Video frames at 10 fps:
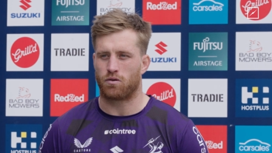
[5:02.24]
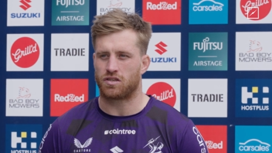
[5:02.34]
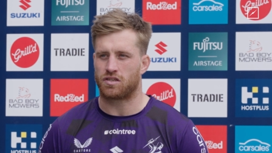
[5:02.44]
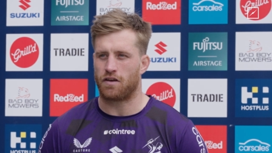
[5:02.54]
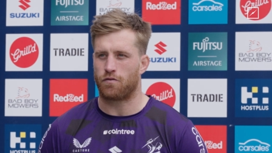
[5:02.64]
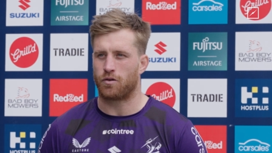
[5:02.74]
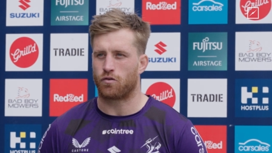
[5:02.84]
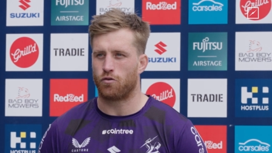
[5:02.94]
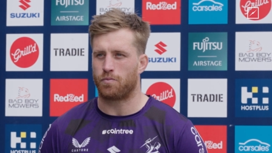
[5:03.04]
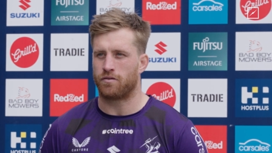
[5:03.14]
wants to see from the
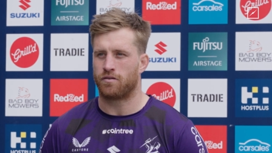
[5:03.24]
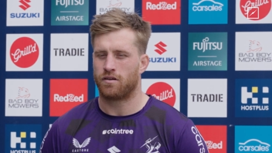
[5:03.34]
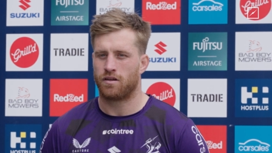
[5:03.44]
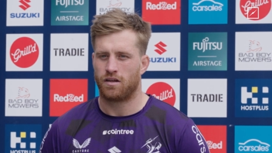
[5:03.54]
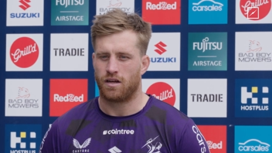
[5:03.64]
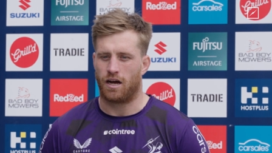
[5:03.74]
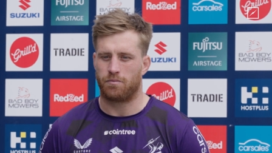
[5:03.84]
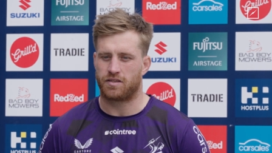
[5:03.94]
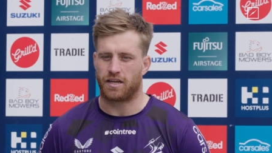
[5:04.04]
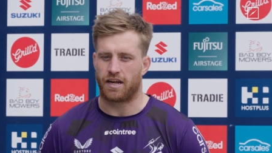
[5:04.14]
group, and
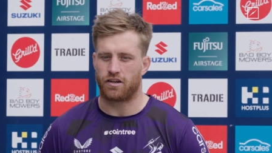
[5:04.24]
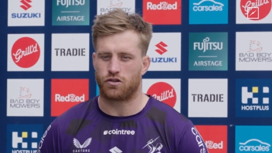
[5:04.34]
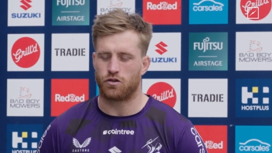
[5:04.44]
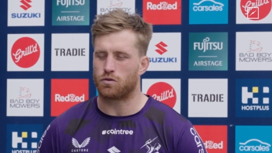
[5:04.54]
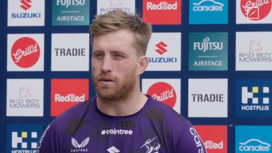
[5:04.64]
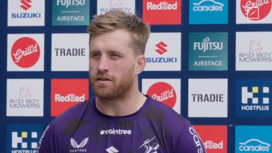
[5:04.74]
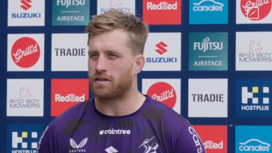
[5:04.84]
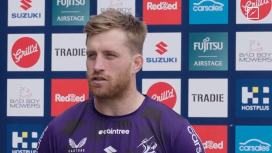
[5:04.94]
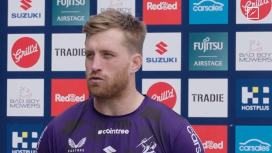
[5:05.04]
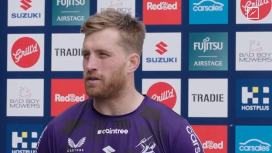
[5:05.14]
just that attitude swing,
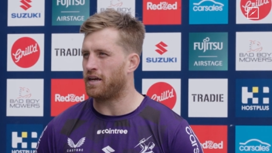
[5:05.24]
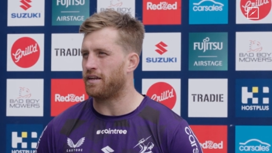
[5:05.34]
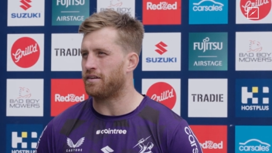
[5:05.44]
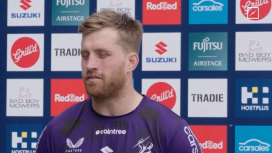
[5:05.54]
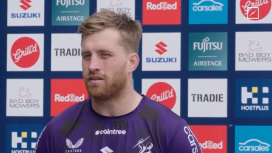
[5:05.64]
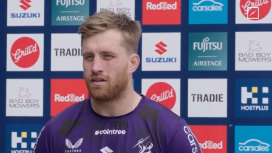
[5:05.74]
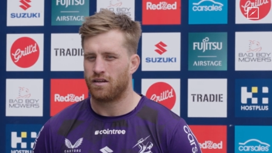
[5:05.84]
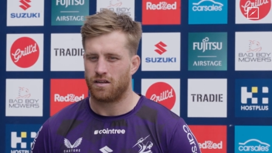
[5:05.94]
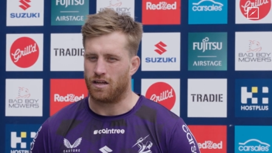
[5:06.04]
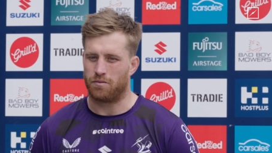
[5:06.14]
that's all we need. And
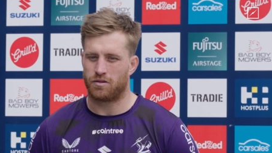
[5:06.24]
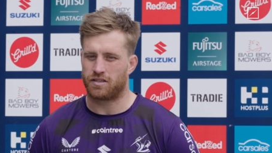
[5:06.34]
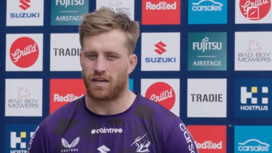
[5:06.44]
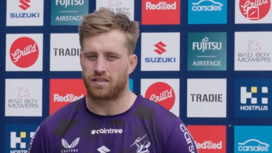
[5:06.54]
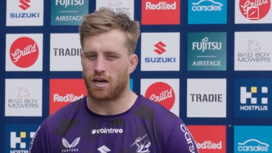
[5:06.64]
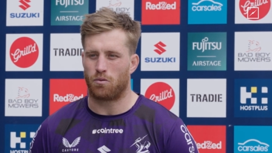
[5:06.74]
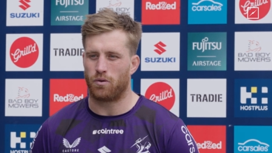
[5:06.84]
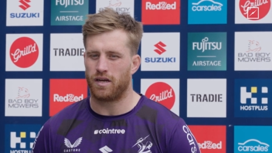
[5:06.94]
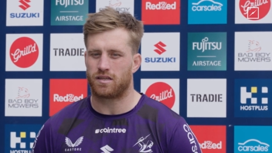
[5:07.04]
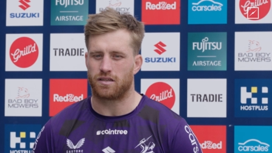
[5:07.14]
just takes a couple
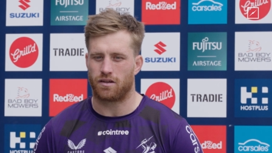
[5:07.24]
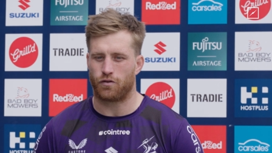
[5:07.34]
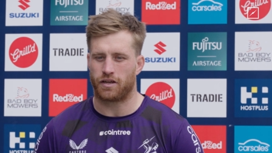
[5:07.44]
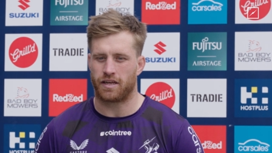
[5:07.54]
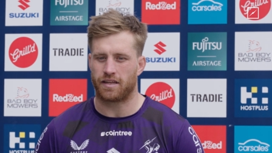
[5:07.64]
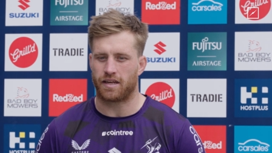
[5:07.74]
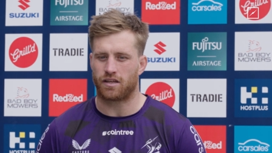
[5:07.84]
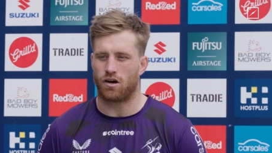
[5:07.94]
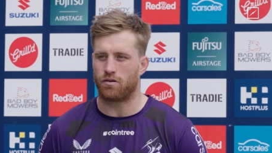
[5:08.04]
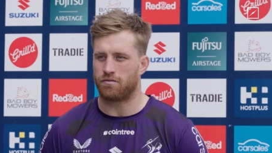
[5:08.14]
of weeks, and if we can get that
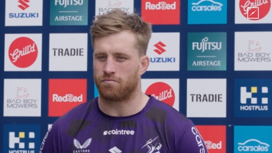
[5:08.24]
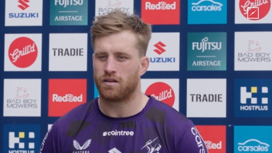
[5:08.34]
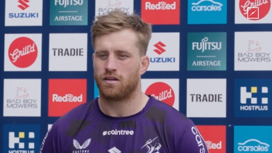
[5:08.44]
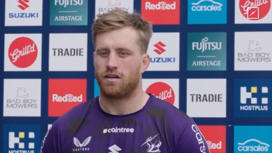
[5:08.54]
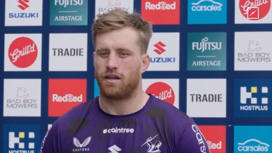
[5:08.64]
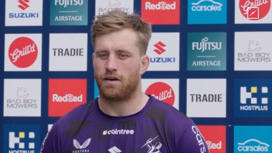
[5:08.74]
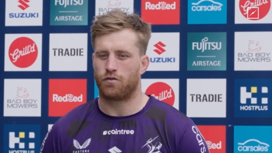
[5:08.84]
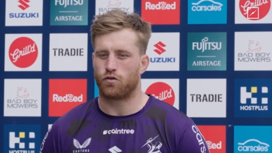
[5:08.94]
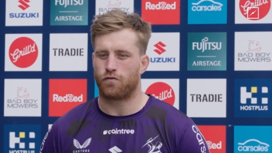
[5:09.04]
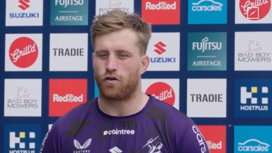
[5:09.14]
going and have
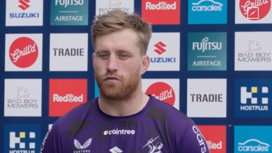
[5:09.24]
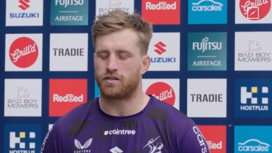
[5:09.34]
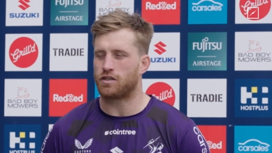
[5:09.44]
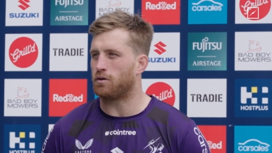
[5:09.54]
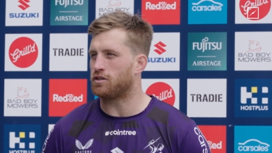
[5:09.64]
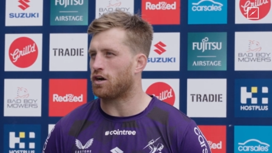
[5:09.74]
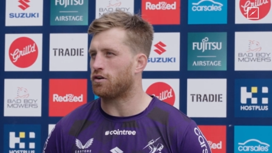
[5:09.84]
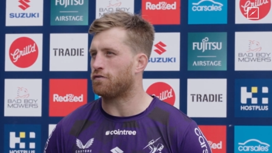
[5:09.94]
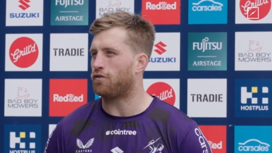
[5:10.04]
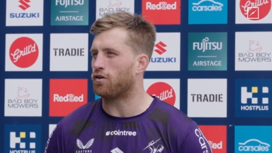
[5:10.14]
a good 5 or 6 weeks going
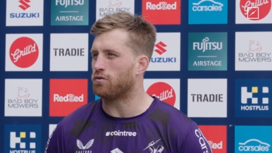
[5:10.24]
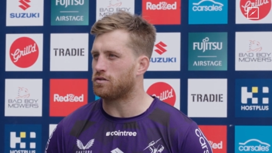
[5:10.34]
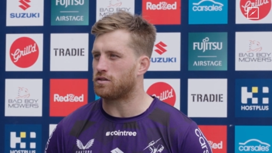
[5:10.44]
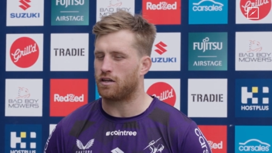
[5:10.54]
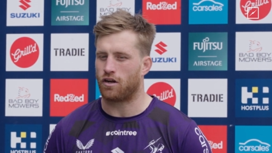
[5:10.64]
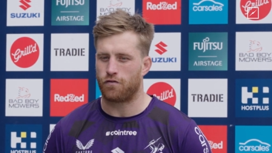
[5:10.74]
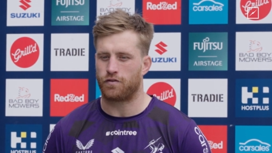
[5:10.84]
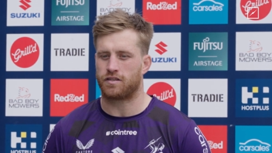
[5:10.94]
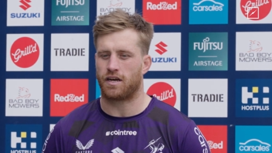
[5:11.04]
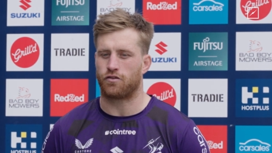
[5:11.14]
in the finals and
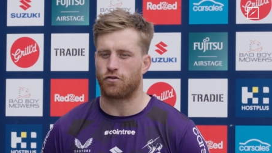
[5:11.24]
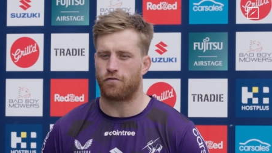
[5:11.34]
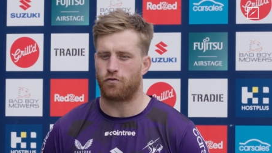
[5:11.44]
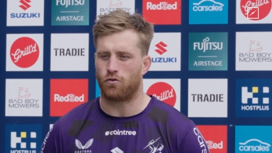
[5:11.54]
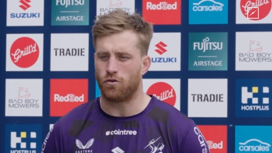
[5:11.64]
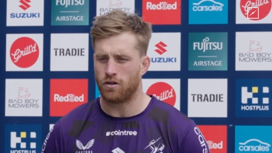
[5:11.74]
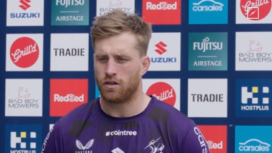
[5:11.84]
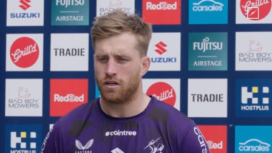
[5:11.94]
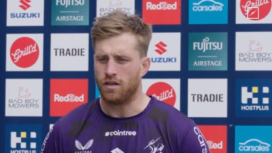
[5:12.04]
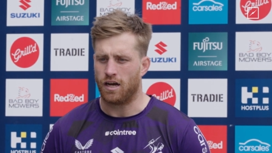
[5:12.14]
hopefully stay in the top four,
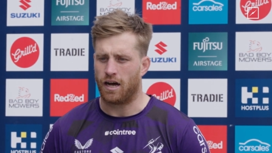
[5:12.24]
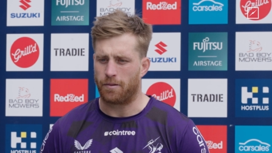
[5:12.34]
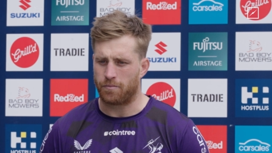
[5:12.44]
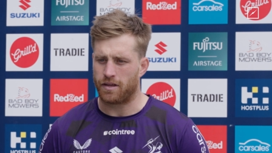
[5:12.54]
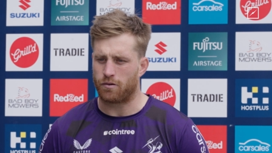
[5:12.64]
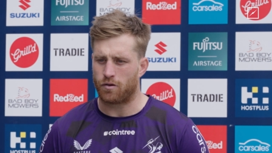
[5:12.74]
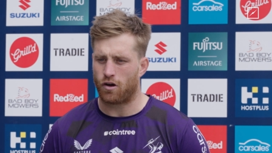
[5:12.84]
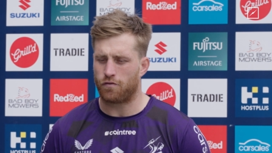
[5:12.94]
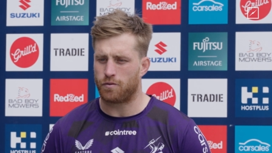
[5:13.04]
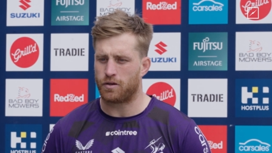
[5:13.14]
yeah, it will
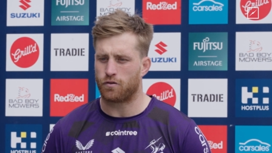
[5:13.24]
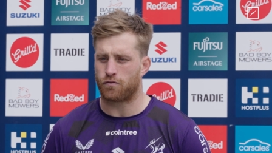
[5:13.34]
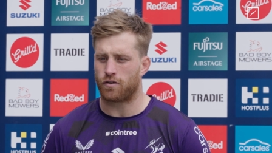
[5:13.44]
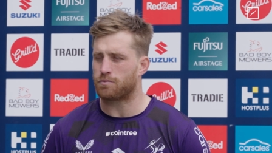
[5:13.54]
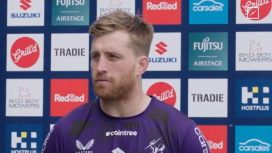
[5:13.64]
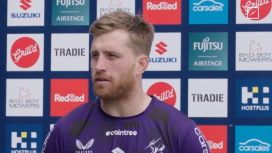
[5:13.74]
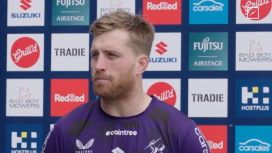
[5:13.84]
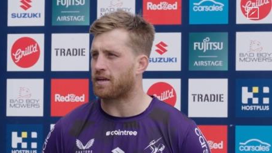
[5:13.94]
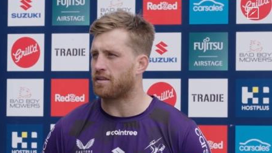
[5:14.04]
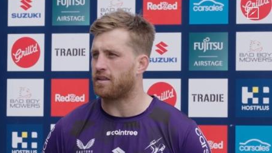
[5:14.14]
hopefully be good for us at the
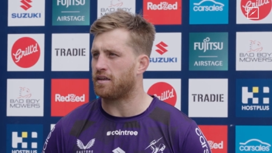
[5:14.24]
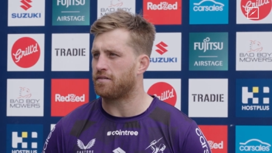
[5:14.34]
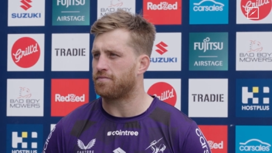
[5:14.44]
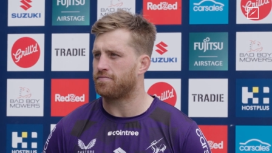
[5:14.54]
back end of the year.